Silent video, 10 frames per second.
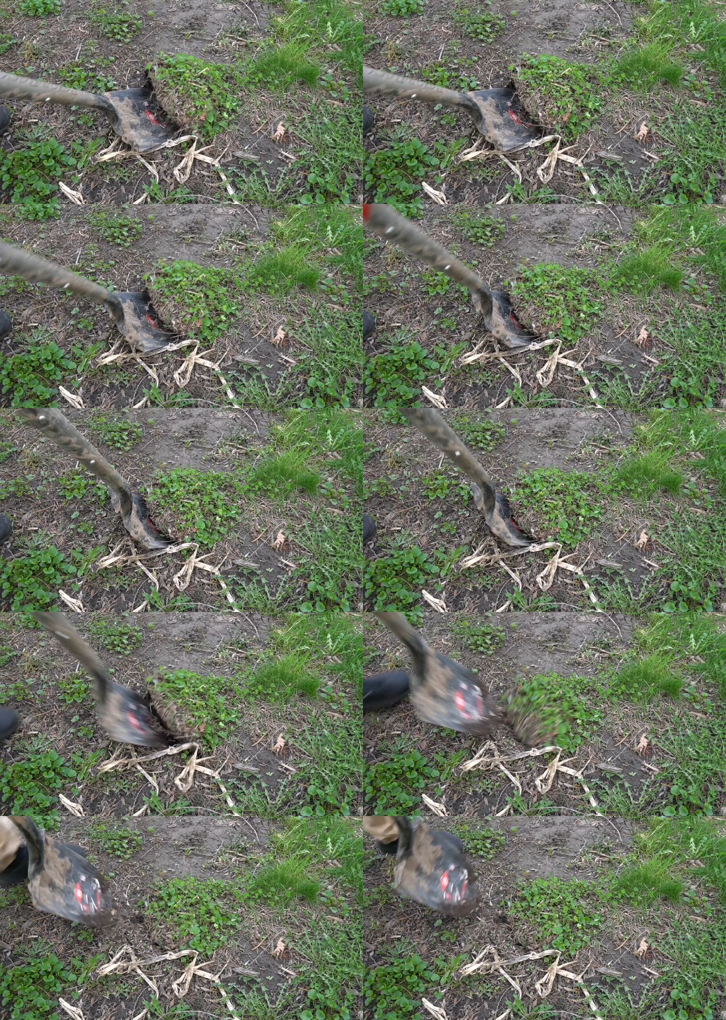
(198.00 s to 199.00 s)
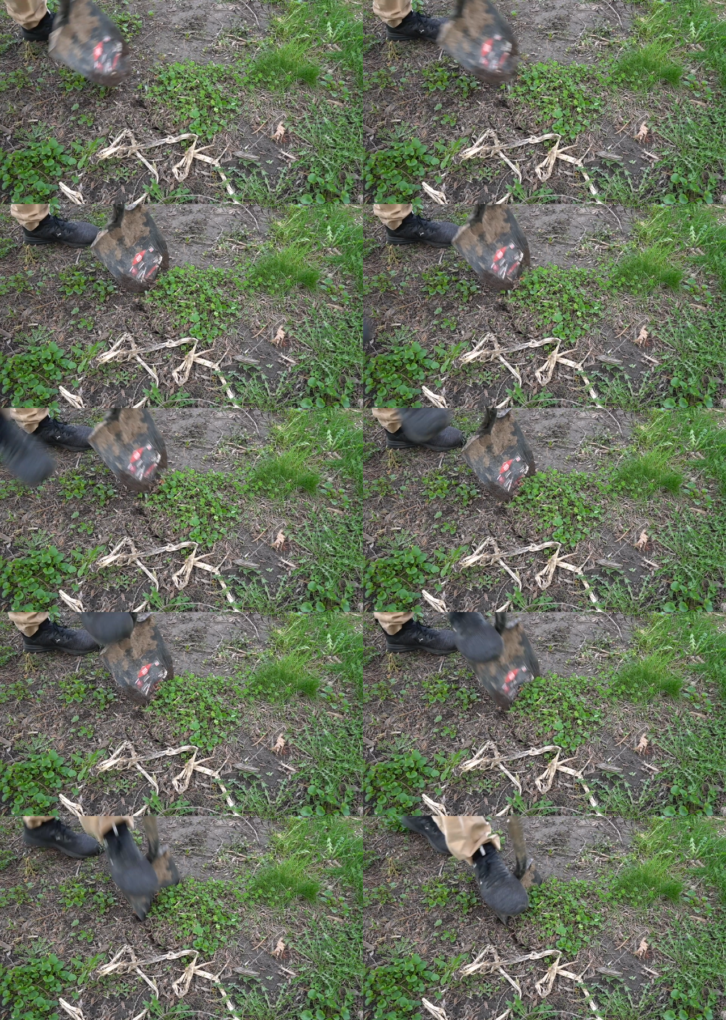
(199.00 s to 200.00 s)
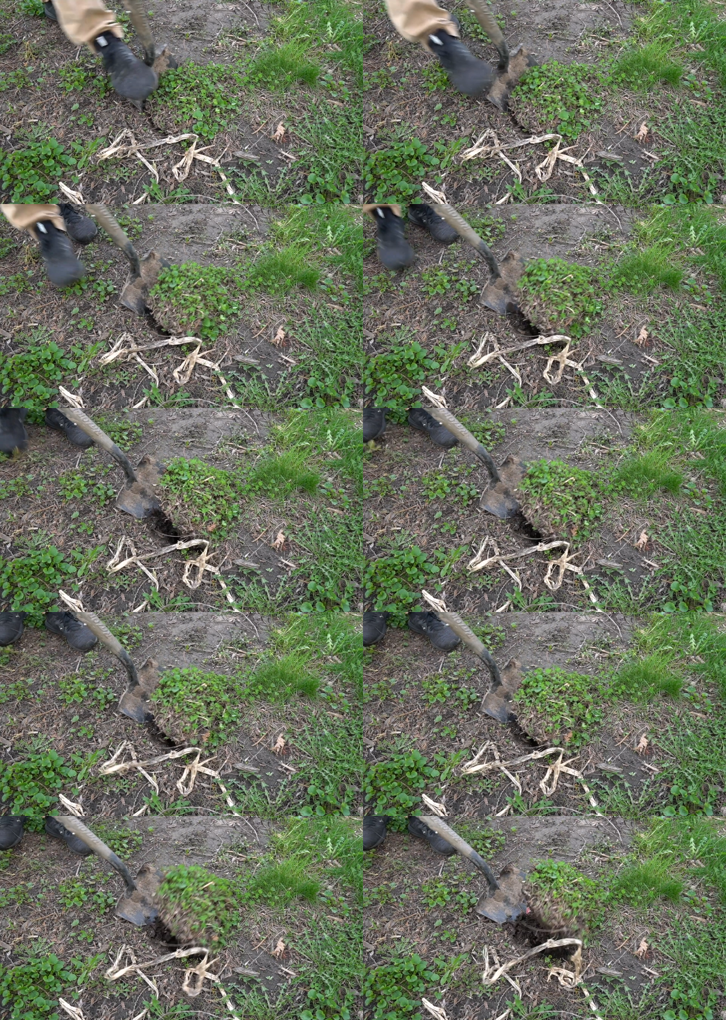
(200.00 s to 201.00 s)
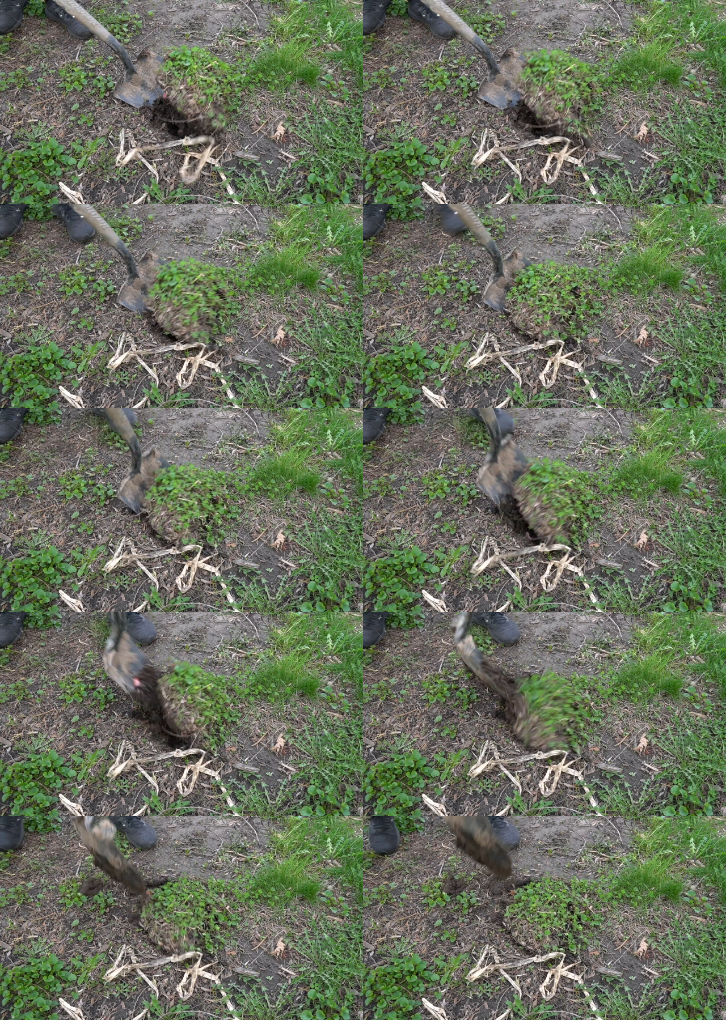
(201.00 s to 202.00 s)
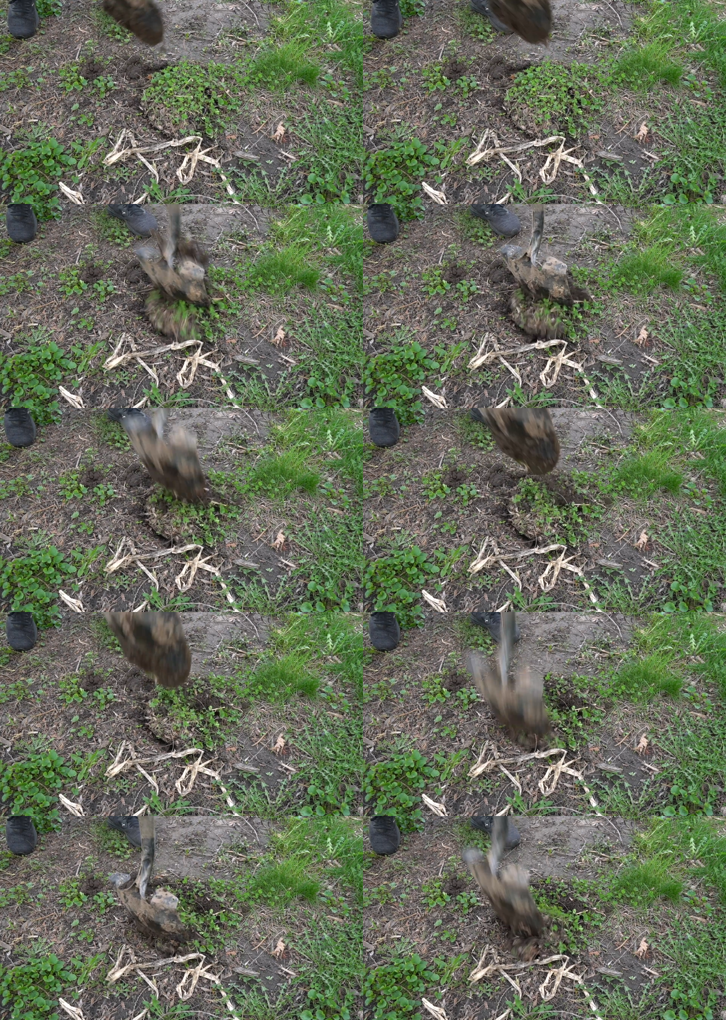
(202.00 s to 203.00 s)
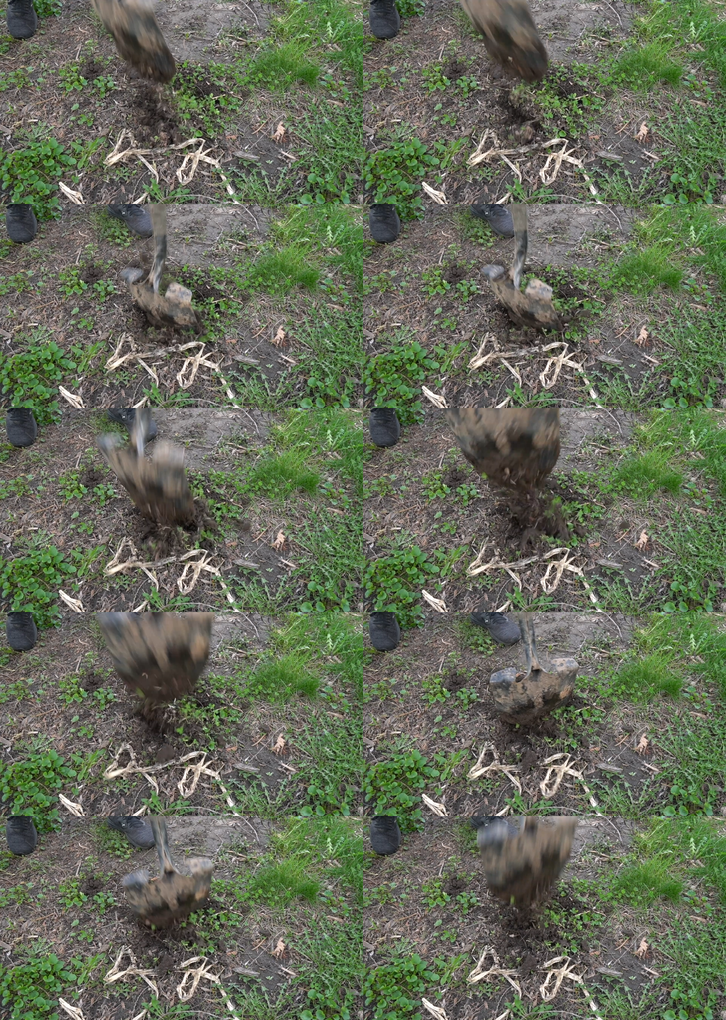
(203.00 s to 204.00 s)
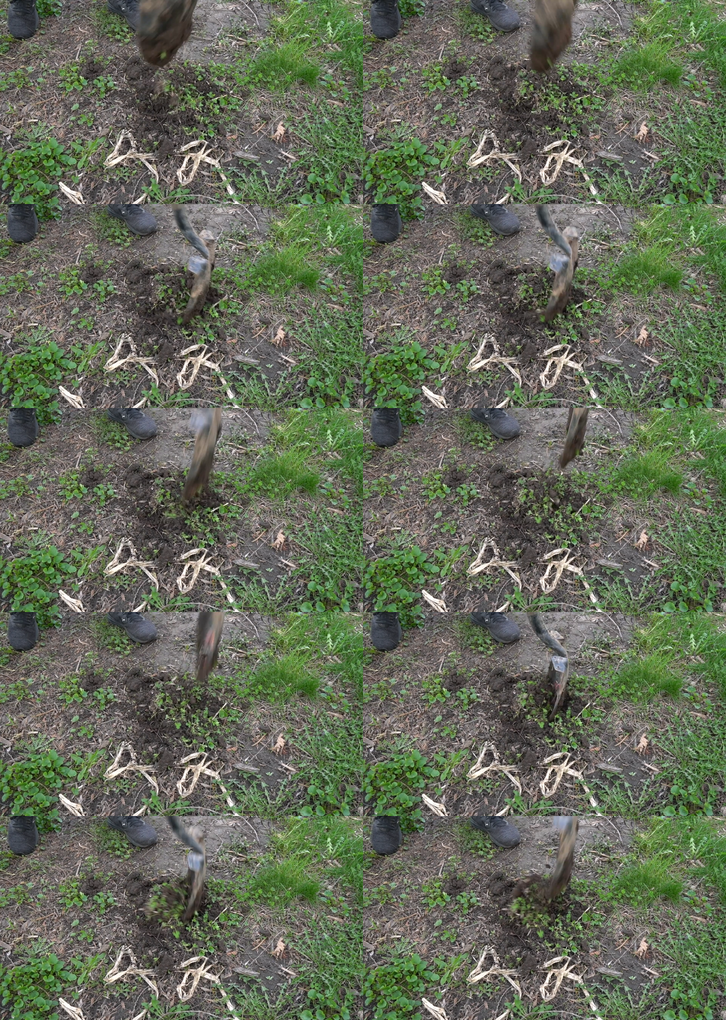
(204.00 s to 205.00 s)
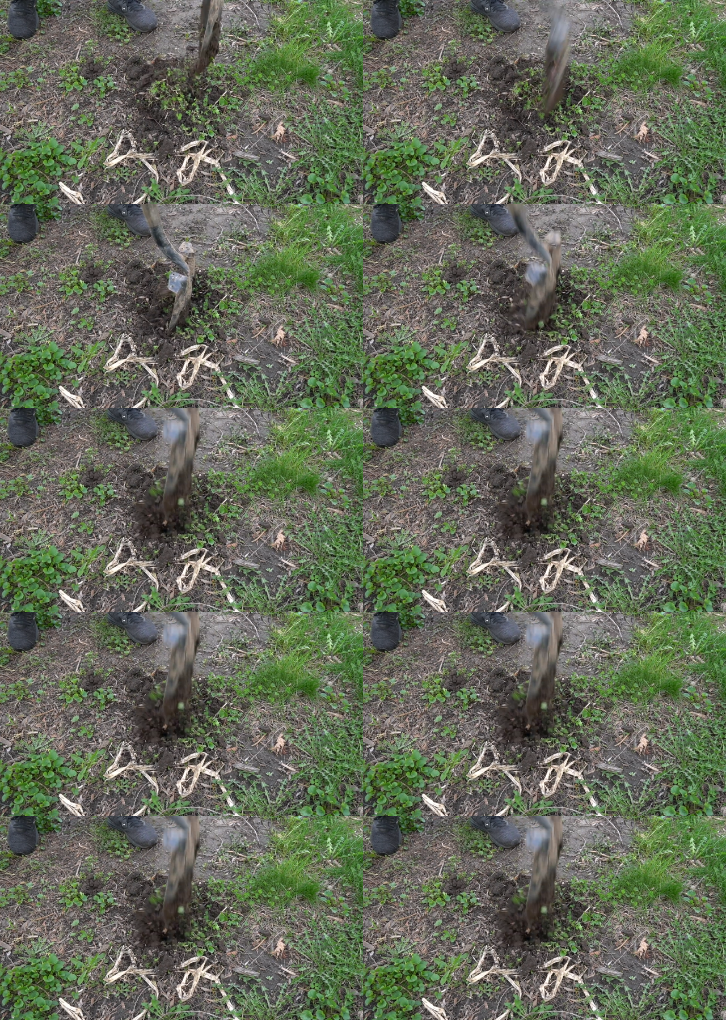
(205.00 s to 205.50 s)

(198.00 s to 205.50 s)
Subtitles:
No face is visible, so there are no lips to read.